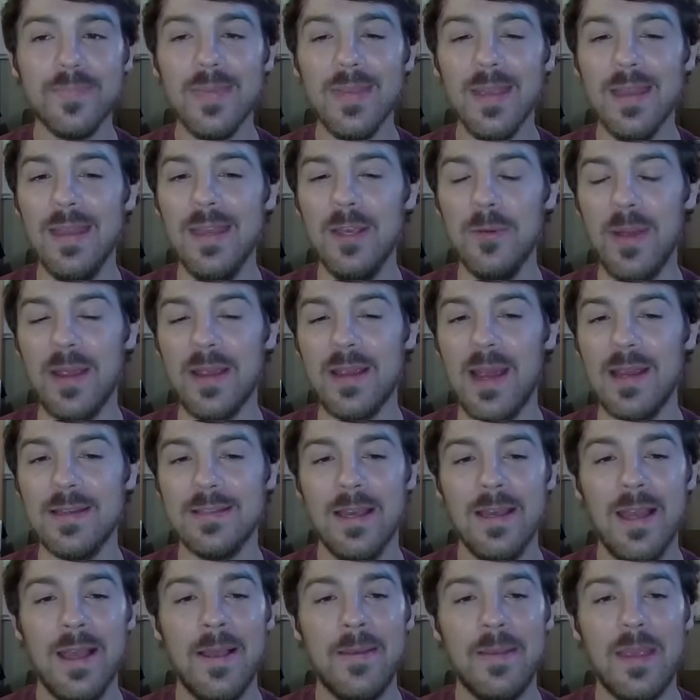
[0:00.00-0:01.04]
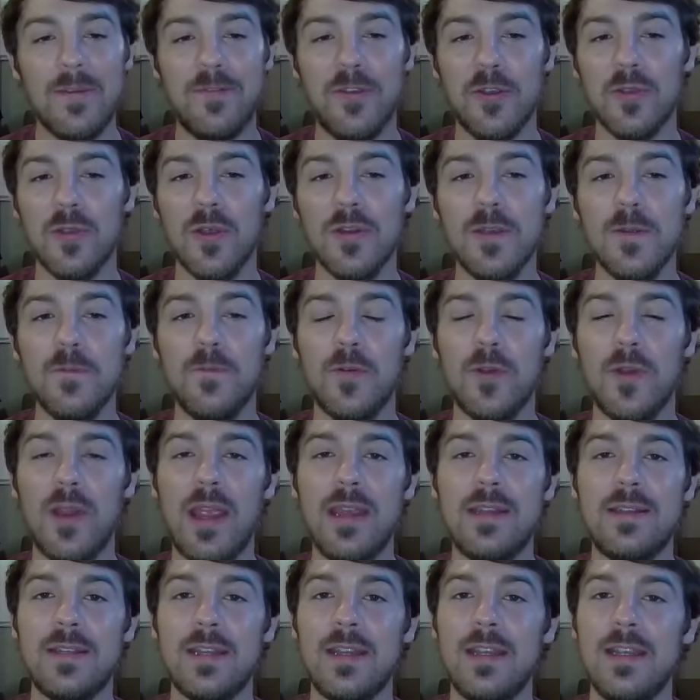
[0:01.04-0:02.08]
anyway, guys, if you're looking for
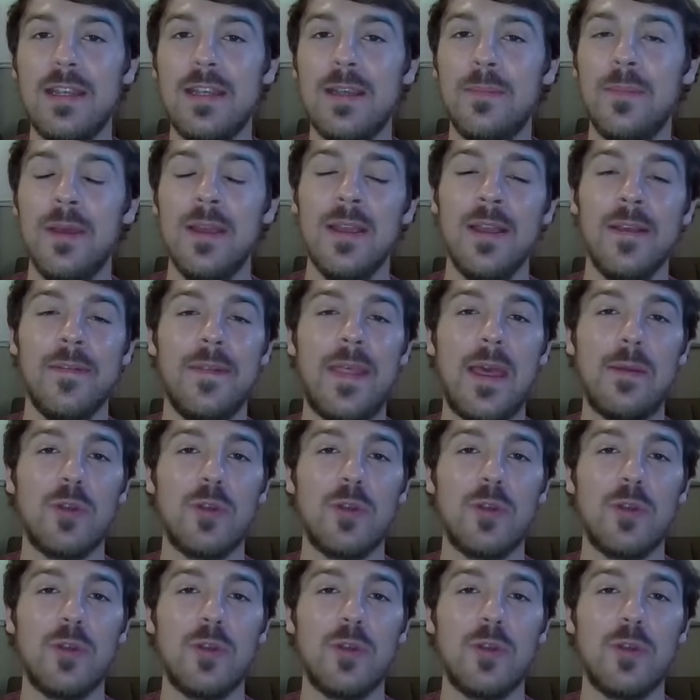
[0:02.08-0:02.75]
a team that